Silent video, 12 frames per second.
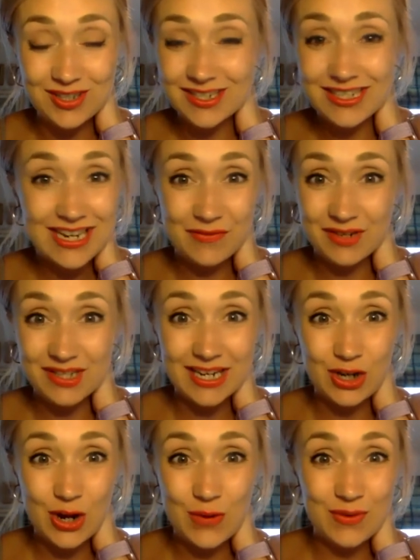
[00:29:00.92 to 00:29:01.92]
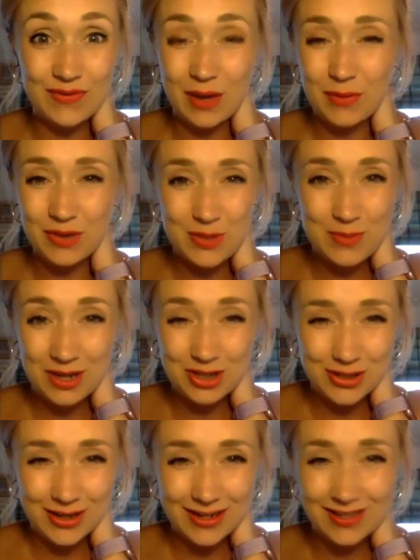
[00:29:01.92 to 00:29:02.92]
I didn't even take a note of that, whether you
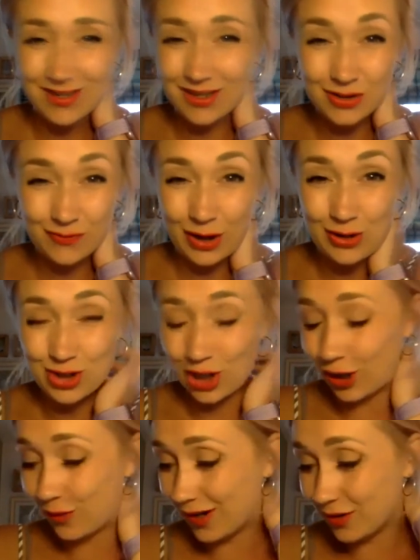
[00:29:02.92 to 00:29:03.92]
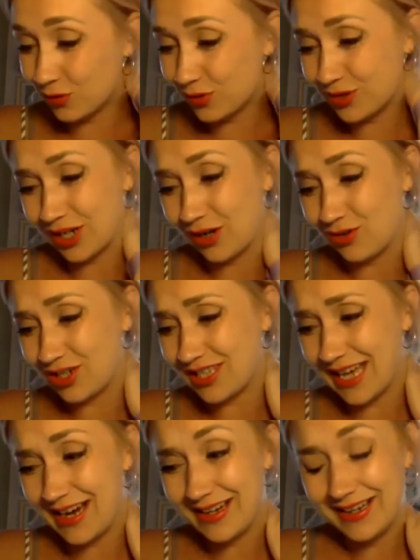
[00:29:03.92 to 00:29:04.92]
mentioned that at the roadshow, and also just
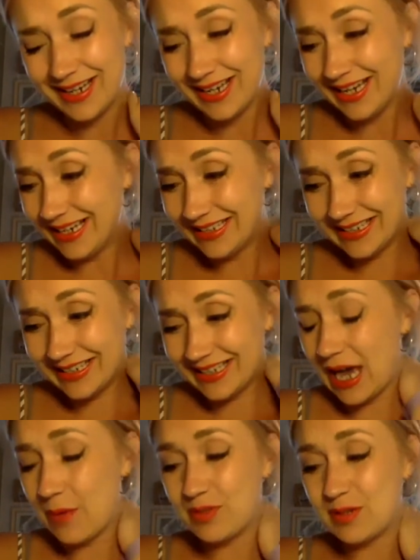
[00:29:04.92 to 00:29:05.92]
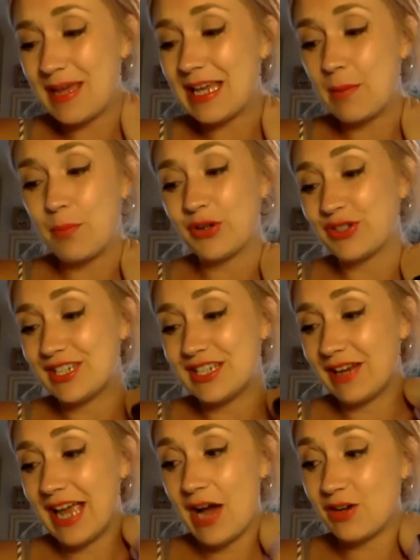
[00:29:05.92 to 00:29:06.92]
that speaking
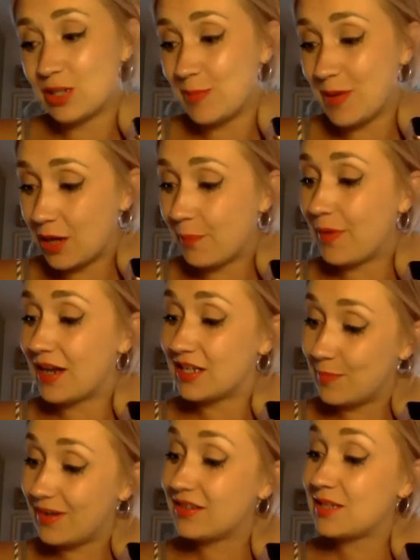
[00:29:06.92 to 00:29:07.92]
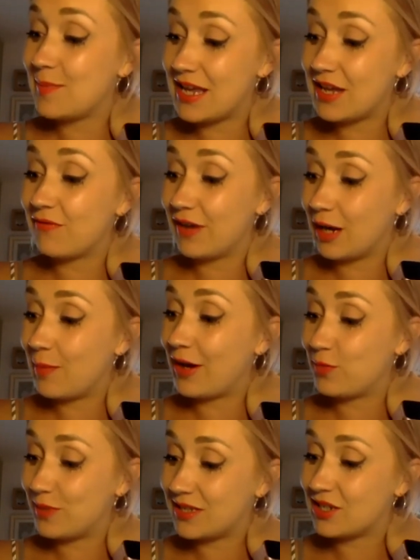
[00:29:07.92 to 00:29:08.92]
positively, how you speak and feel about
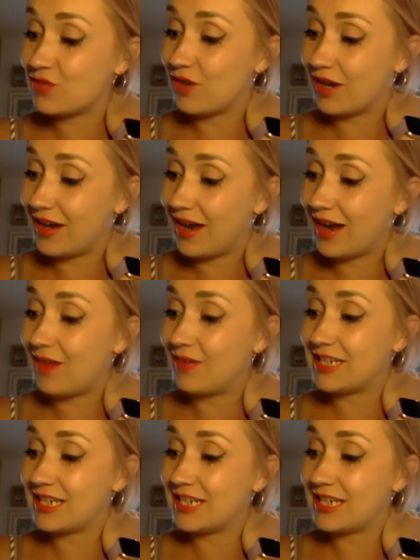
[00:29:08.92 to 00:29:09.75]
your business right now is an